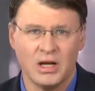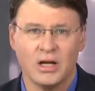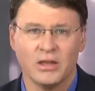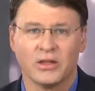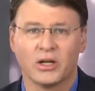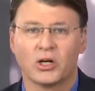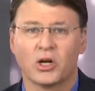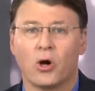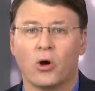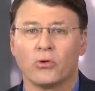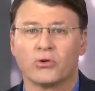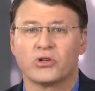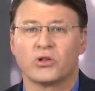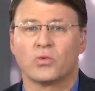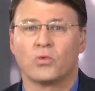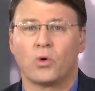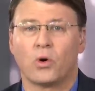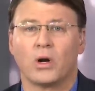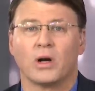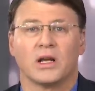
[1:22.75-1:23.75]
the culture
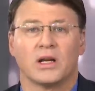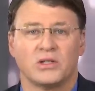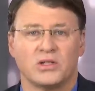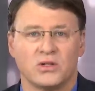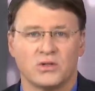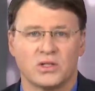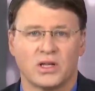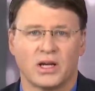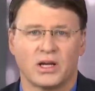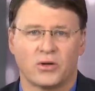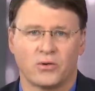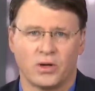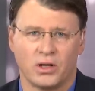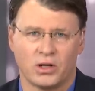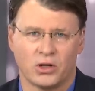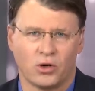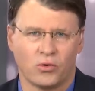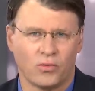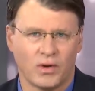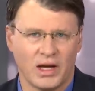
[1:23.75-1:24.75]
war and issues like
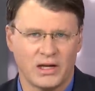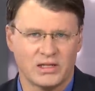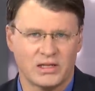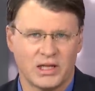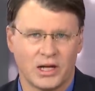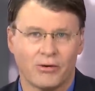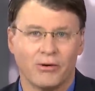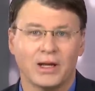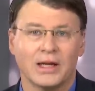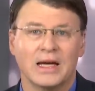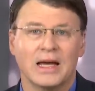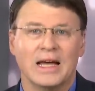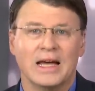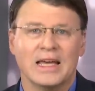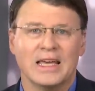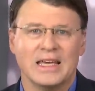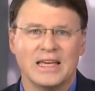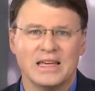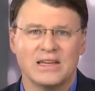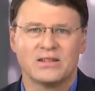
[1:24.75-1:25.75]
critical race theory
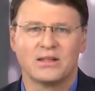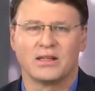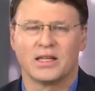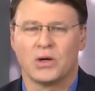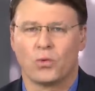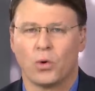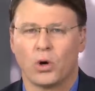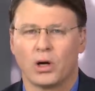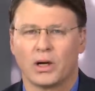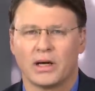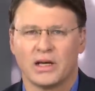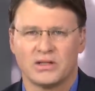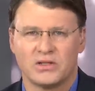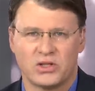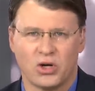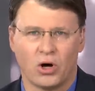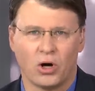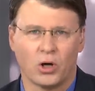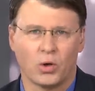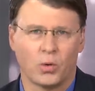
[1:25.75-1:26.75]
easily work as
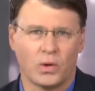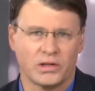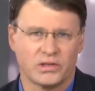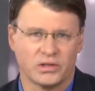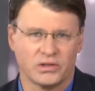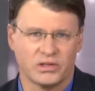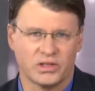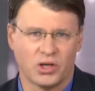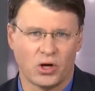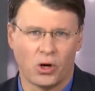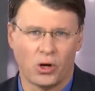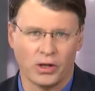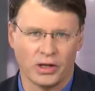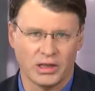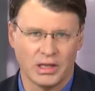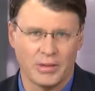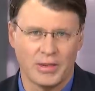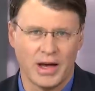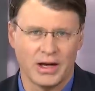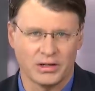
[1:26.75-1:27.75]
dog whistles calling
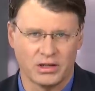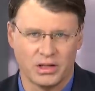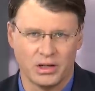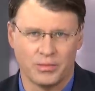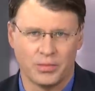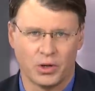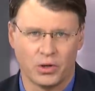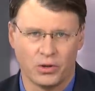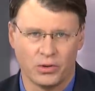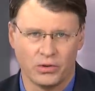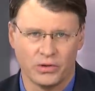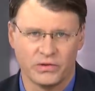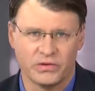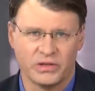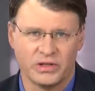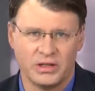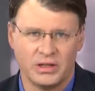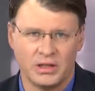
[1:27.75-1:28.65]
them out to the polls.